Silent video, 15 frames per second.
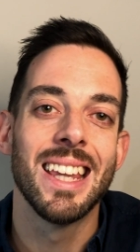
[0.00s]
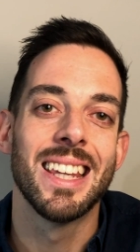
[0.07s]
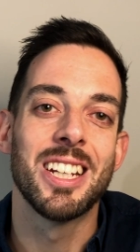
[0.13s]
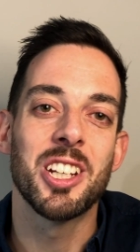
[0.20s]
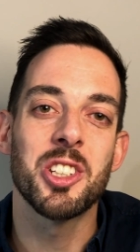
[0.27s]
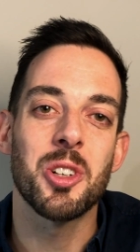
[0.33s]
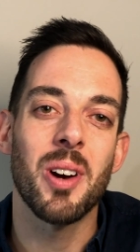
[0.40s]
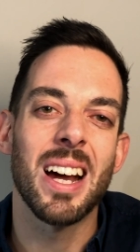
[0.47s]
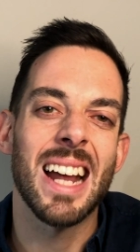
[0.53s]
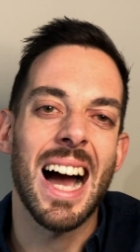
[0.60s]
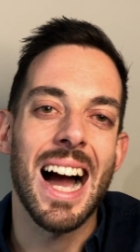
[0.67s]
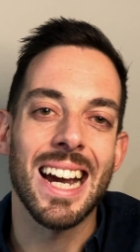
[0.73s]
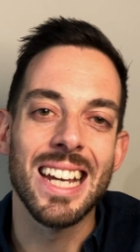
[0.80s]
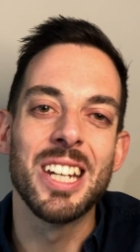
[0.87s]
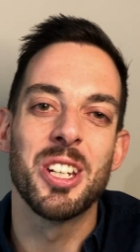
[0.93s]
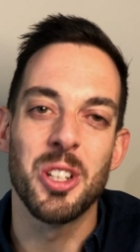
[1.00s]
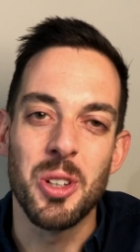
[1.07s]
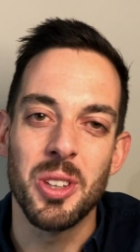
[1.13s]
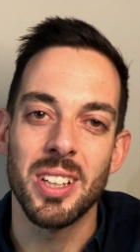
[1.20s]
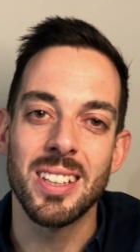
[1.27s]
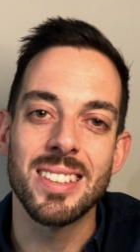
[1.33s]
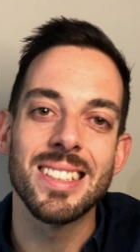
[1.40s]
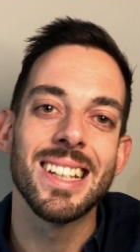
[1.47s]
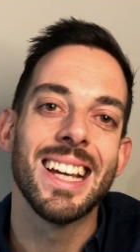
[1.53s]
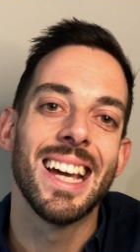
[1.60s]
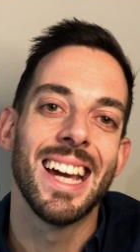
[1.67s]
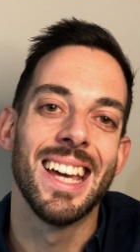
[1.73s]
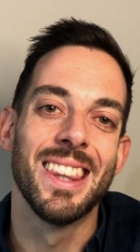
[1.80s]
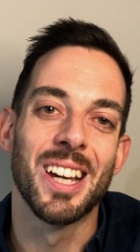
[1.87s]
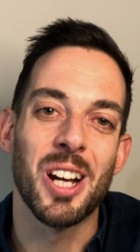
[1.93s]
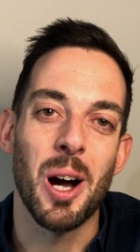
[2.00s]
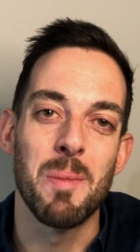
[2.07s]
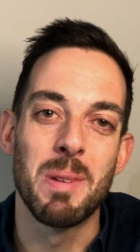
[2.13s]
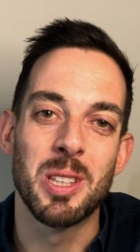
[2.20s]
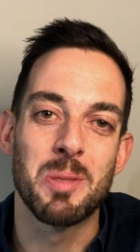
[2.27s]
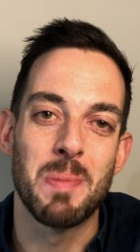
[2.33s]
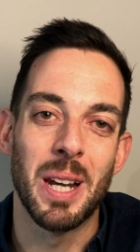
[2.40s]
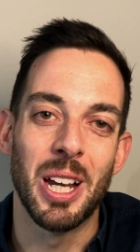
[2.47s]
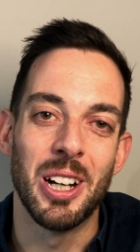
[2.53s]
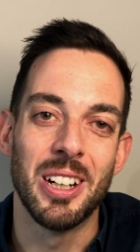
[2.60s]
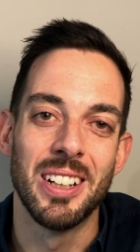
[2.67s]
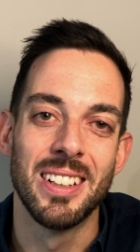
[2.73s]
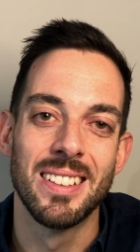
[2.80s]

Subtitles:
then just write "I can do this" in the comments below.